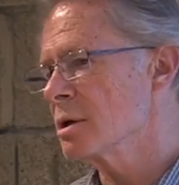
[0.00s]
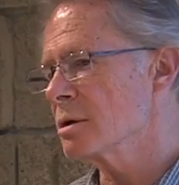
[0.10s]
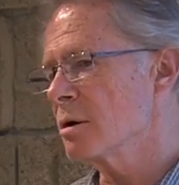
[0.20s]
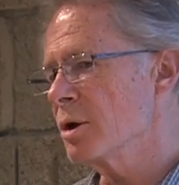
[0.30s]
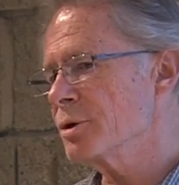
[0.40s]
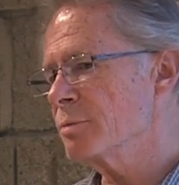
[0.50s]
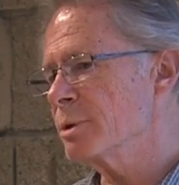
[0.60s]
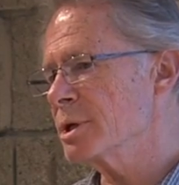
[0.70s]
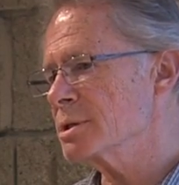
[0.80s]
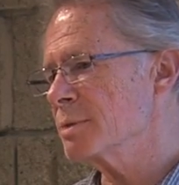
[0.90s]
are altered
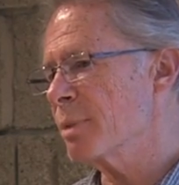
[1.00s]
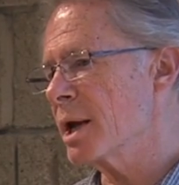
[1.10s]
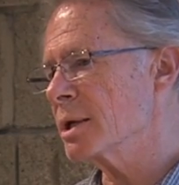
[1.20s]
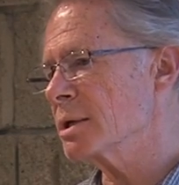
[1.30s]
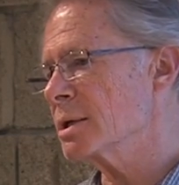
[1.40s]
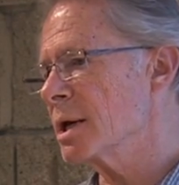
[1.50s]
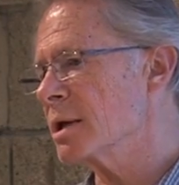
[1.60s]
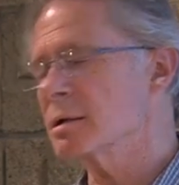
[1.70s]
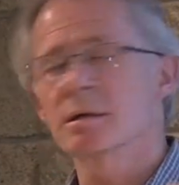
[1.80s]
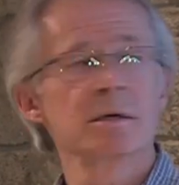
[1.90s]
because of the panic
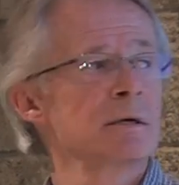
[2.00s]
attack,